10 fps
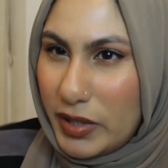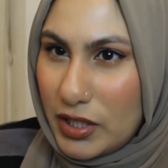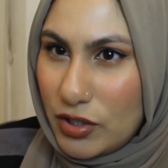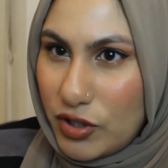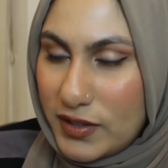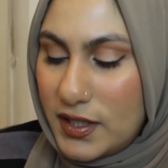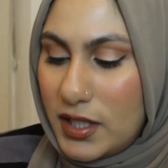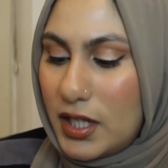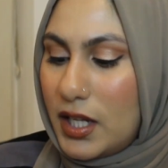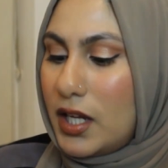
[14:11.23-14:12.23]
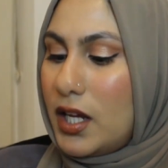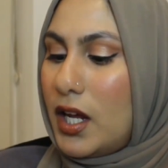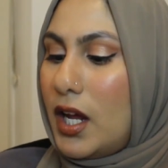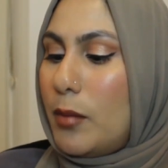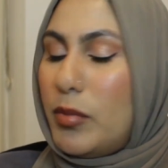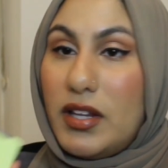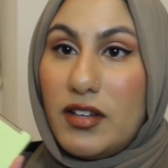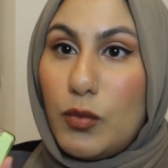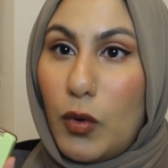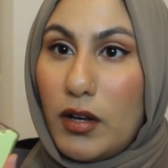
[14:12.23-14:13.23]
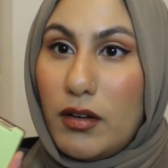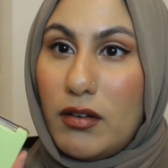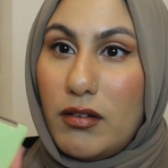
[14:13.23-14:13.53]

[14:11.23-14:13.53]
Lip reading: interested in it. But this one,